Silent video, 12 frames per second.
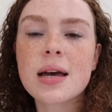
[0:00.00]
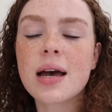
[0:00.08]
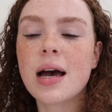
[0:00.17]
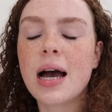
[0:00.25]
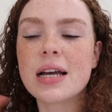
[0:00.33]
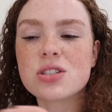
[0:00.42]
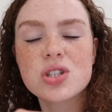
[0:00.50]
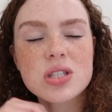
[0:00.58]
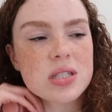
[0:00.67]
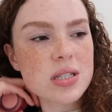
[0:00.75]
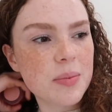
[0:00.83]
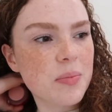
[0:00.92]
Uh, I
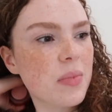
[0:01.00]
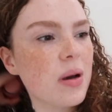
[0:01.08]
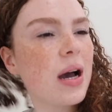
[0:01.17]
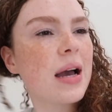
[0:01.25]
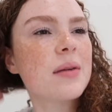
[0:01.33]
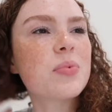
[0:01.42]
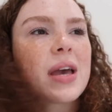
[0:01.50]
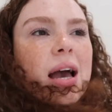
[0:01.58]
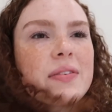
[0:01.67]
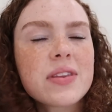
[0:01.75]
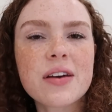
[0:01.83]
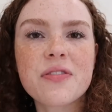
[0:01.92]
just am, I, we
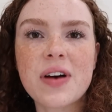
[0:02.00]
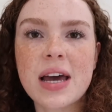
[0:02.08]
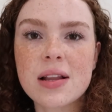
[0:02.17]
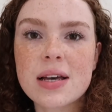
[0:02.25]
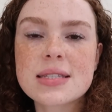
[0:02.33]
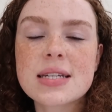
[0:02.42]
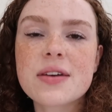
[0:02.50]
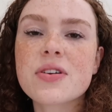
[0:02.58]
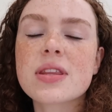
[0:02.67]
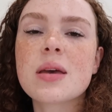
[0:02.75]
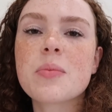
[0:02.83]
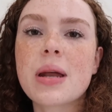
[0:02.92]
haven't like finalized
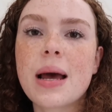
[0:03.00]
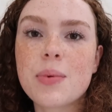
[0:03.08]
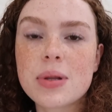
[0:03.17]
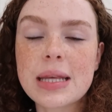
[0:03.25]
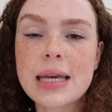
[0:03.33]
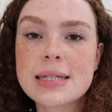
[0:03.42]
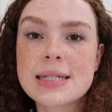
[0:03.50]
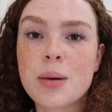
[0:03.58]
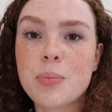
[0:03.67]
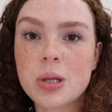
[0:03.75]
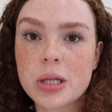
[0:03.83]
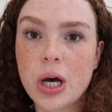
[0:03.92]
everything, but I will link it
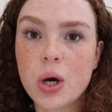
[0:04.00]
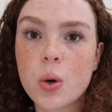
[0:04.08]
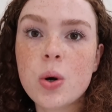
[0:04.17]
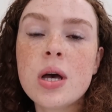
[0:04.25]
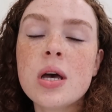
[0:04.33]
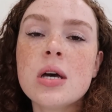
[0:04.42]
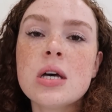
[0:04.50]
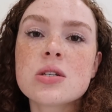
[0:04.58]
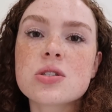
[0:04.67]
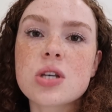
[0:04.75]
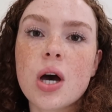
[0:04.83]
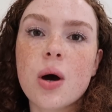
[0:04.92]
down below
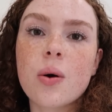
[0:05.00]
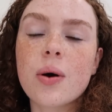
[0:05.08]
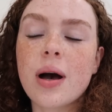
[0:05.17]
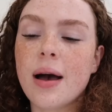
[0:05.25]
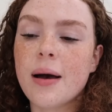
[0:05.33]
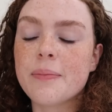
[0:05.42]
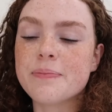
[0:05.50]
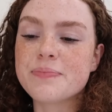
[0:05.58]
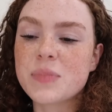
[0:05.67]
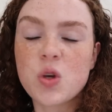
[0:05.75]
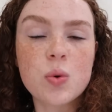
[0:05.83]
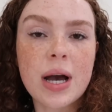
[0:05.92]
so
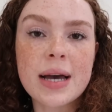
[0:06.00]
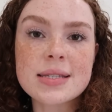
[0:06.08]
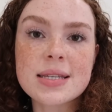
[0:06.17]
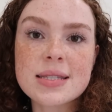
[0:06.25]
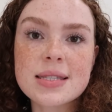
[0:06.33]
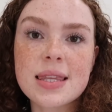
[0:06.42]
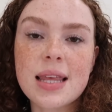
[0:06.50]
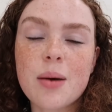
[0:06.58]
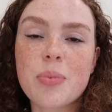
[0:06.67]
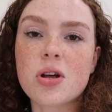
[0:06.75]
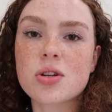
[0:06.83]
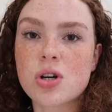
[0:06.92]
um, you guys can see
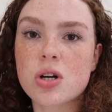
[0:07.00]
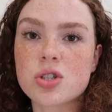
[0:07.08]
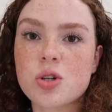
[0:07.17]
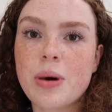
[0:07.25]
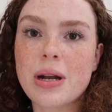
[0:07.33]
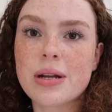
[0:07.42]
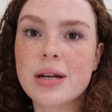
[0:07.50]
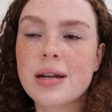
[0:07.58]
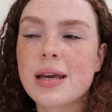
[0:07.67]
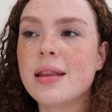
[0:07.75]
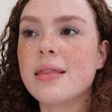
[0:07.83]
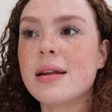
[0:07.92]
that, but I'll talk to you about it
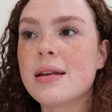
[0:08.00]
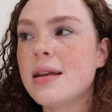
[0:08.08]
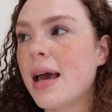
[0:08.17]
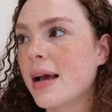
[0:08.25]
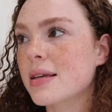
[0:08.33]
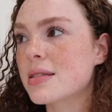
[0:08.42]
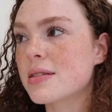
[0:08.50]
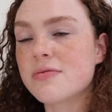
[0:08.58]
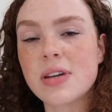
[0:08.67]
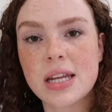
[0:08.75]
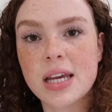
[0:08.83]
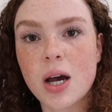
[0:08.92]
in the next
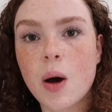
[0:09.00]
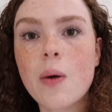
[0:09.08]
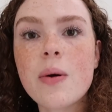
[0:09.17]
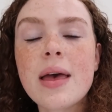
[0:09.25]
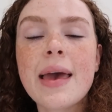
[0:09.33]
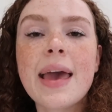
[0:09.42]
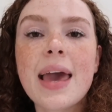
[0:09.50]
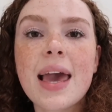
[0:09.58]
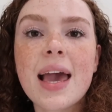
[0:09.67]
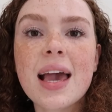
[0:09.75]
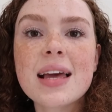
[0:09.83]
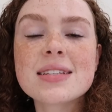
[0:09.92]
video.
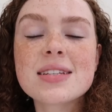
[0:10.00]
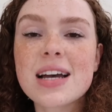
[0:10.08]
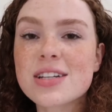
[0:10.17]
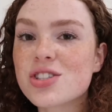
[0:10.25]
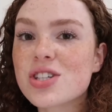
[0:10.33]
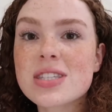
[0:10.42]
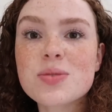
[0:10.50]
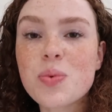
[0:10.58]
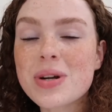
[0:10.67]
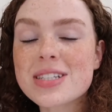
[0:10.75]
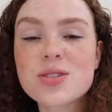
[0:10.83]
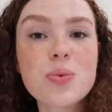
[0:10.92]
And I just just
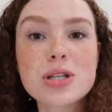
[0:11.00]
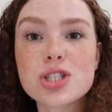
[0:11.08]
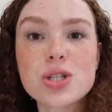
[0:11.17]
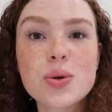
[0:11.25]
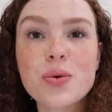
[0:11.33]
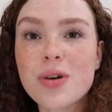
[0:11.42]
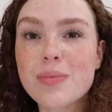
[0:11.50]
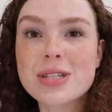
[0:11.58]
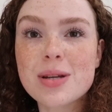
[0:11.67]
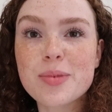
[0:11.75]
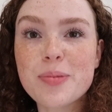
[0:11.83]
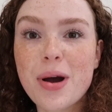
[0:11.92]
want to wish you a
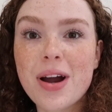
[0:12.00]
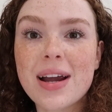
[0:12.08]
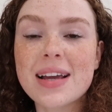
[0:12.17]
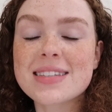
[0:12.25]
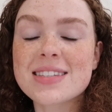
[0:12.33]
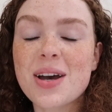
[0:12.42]
Ramadan Mubarak.